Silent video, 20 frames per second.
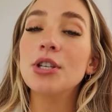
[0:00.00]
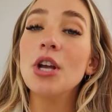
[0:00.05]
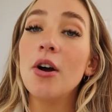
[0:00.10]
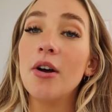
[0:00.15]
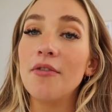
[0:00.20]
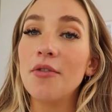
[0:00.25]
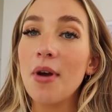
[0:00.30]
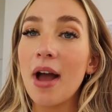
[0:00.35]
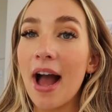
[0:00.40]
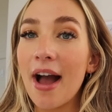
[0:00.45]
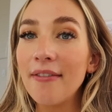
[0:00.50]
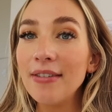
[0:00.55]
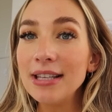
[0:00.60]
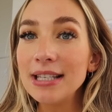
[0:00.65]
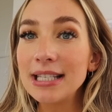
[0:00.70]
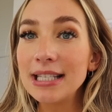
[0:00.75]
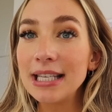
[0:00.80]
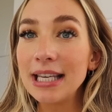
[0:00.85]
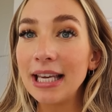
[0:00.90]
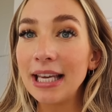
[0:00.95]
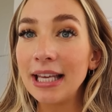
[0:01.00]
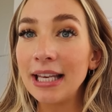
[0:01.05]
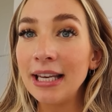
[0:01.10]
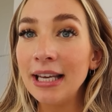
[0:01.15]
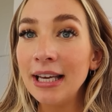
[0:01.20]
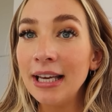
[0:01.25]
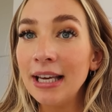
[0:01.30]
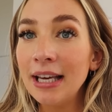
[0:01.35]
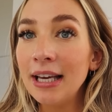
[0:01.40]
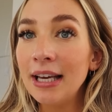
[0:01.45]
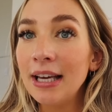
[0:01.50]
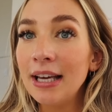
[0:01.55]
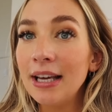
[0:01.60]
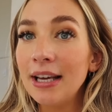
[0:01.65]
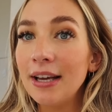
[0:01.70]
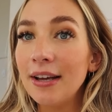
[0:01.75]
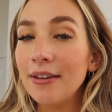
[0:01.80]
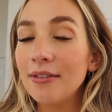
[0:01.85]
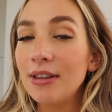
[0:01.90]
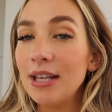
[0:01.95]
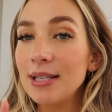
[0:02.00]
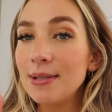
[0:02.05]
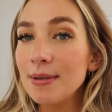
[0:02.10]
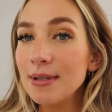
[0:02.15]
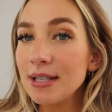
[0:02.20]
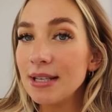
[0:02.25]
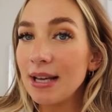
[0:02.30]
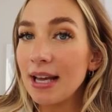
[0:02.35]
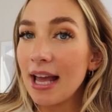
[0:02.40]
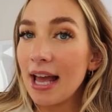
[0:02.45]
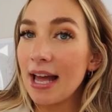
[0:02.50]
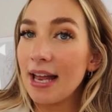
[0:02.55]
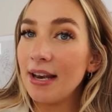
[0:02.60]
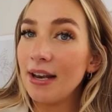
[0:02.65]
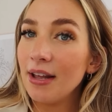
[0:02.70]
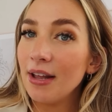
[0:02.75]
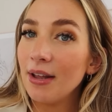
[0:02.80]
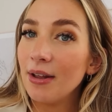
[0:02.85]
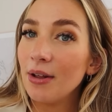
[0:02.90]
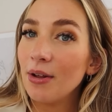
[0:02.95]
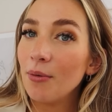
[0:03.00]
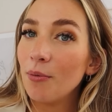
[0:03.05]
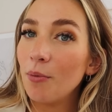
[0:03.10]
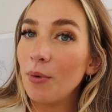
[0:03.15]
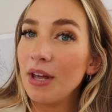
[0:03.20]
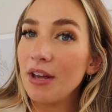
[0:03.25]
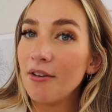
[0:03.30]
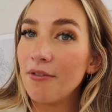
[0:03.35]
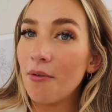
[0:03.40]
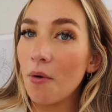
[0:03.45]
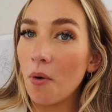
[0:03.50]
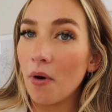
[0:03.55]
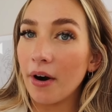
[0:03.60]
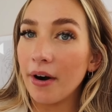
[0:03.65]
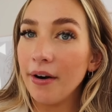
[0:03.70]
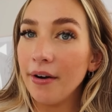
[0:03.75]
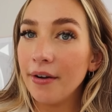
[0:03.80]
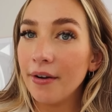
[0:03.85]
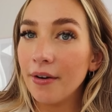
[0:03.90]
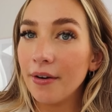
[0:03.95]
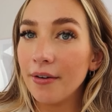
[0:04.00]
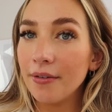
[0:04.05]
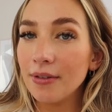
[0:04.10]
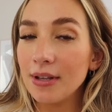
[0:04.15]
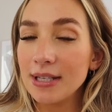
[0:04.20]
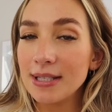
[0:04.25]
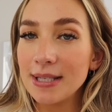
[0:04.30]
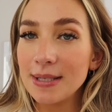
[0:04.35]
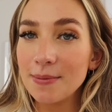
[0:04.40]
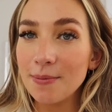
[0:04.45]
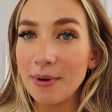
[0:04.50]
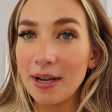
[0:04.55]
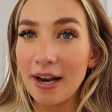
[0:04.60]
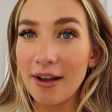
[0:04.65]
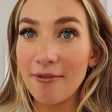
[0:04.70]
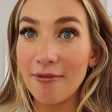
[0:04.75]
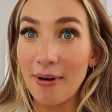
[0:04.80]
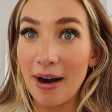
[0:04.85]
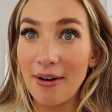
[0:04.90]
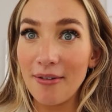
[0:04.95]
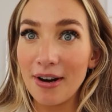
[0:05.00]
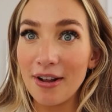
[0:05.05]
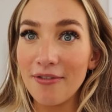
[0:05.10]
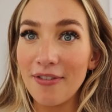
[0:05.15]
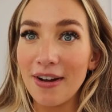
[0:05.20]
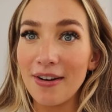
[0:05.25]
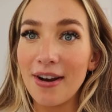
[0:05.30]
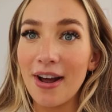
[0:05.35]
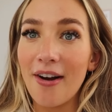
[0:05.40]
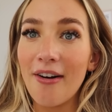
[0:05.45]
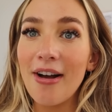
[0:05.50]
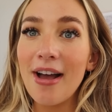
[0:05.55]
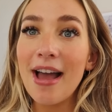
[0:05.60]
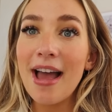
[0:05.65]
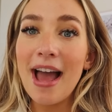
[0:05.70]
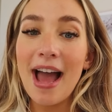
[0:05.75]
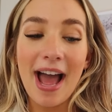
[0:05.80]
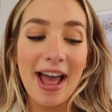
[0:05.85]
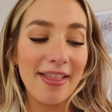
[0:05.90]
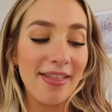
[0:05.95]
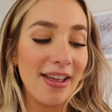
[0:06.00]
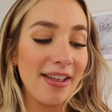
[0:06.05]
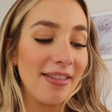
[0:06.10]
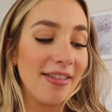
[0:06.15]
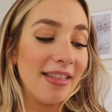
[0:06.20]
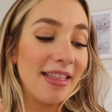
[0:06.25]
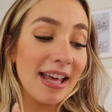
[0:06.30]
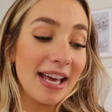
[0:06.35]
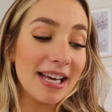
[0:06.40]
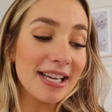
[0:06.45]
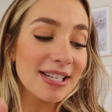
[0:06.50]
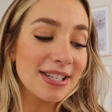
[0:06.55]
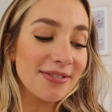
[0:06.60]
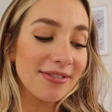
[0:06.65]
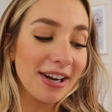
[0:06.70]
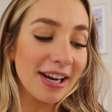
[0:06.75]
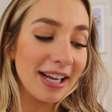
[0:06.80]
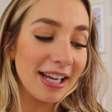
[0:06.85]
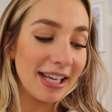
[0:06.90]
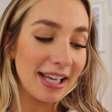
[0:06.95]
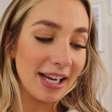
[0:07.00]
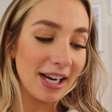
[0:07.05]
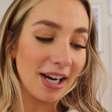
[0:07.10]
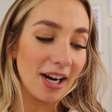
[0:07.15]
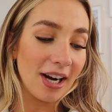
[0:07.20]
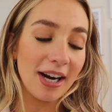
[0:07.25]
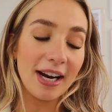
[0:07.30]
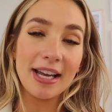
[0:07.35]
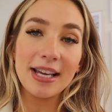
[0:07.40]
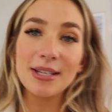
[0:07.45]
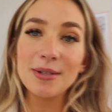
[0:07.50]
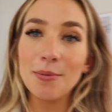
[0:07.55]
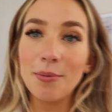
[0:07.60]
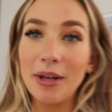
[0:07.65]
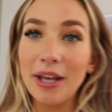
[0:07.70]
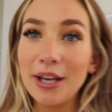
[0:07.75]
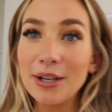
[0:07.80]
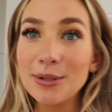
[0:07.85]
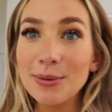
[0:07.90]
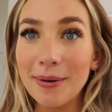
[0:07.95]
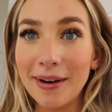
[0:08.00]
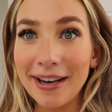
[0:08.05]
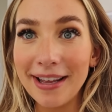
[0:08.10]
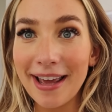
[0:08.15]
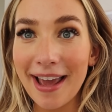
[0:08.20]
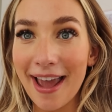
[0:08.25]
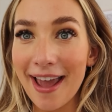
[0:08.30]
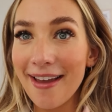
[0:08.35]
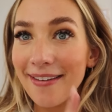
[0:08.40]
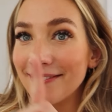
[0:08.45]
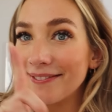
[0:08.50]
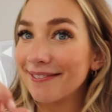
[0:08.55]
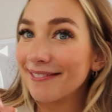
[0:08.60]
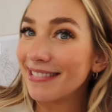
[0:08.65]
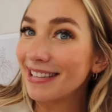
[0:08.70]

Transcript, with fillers: So if you haven't seen, this was again, week four. This is when I, right when I found out. And then this right here is week 28.